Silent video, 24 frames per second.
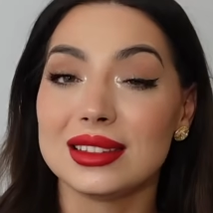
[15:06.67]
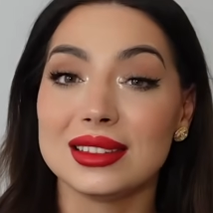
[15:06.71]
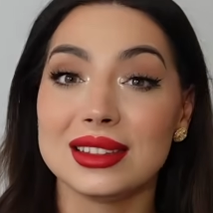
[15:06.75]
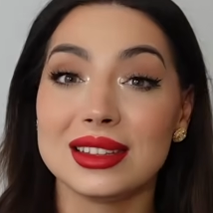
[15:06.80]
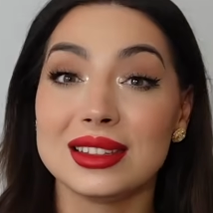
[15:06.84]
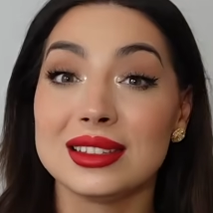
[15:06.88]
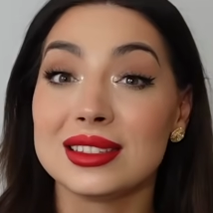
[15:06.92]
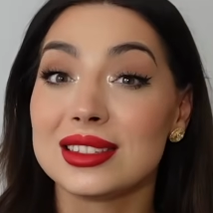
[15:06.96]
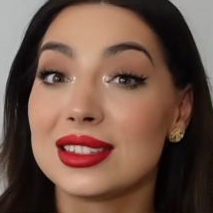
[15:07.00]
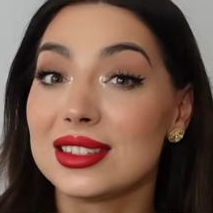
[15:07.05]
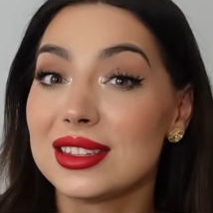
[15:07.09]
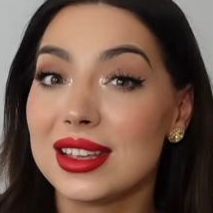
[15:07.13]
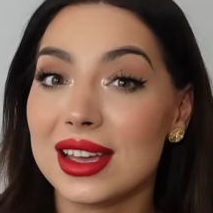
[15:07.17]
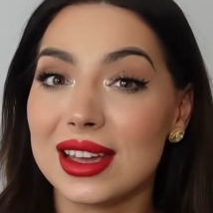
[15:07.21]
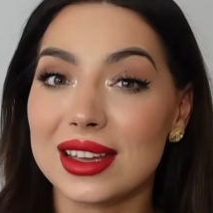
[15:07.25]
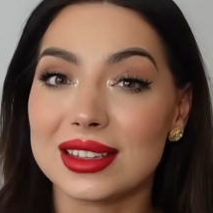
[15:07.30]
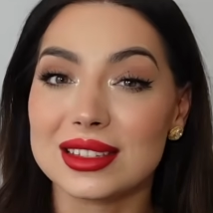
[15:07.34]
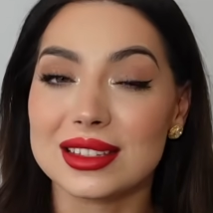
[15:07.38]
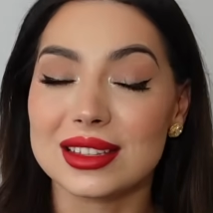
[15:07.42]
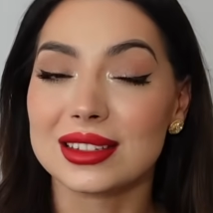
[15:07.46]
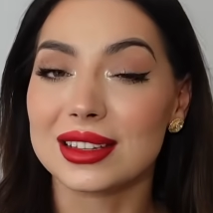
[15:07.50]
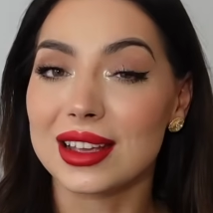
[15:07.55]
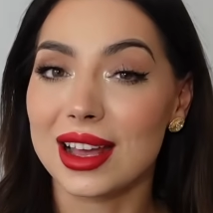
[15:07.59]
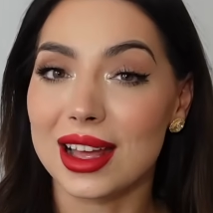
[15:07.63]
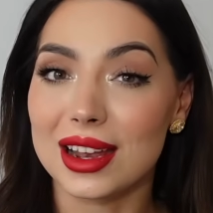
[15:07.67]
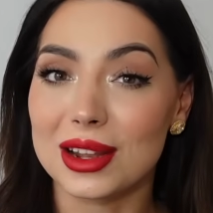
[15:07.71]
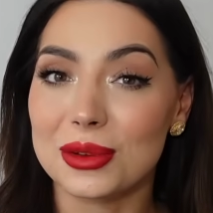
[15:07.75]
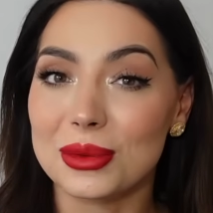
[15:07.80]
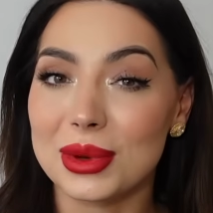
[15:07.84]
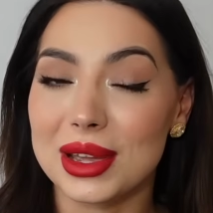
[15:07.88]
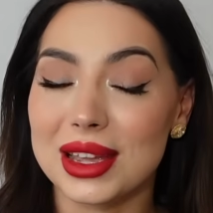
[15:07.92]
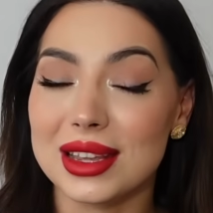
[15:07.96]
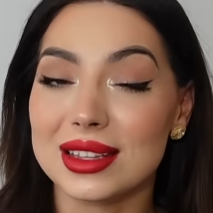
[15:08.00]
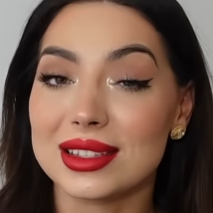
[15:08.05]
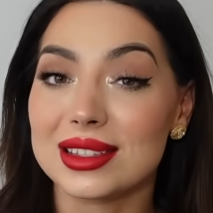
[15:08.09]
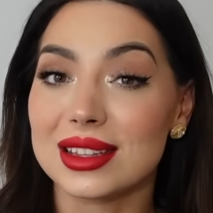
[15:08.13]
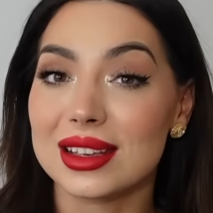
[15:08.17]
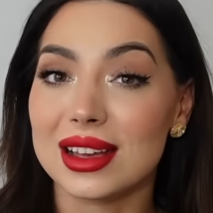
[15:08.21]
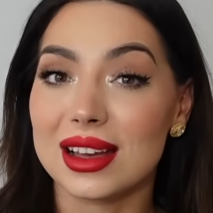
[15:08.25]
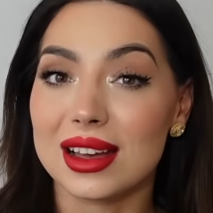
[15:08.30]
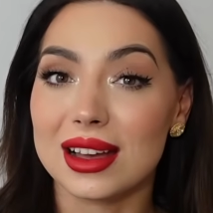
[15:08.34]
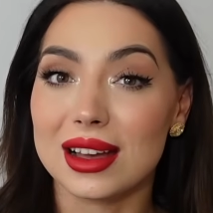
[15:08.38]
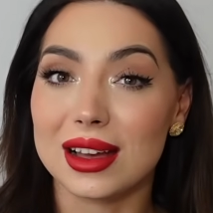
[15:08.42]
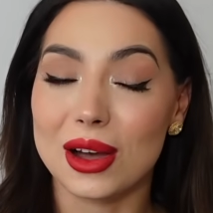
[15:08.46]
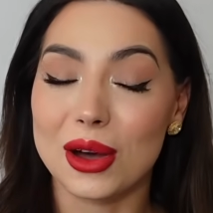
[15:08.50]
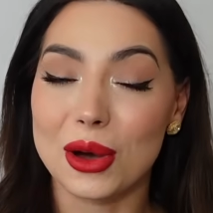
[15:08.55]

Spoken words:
in certain colorways are